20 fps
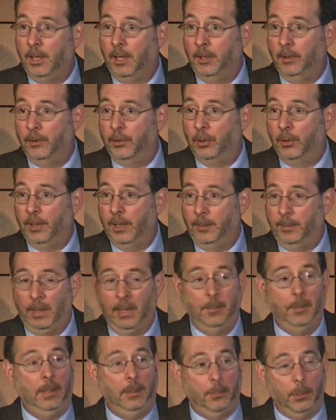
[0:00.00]
and so they
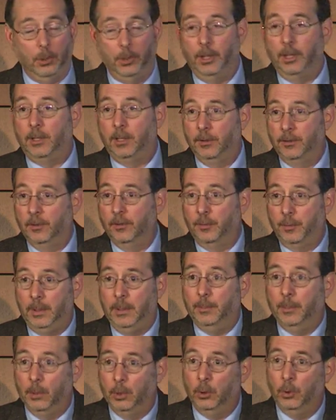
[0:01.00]
may be predictive of
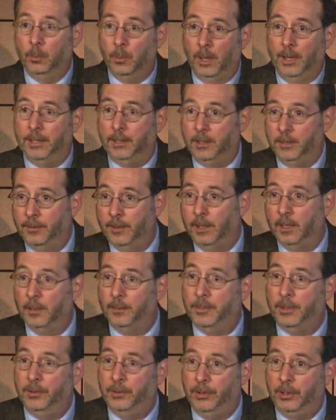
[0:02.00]
people who might
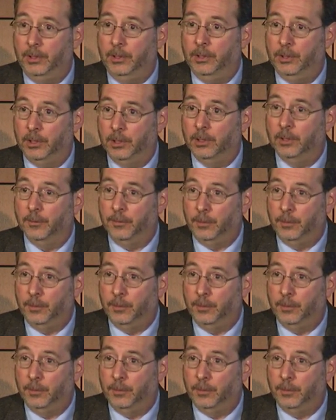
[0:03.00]
develop disease in the